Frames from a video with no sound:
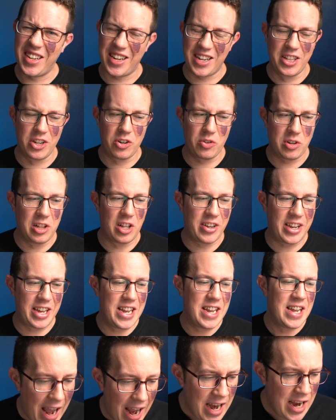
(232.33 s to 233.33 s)
like a little
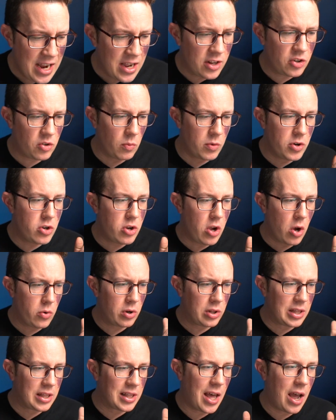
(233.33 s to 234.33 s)
clunky. And when you go to
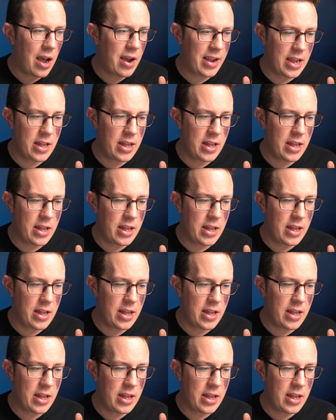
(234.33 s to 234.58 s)
log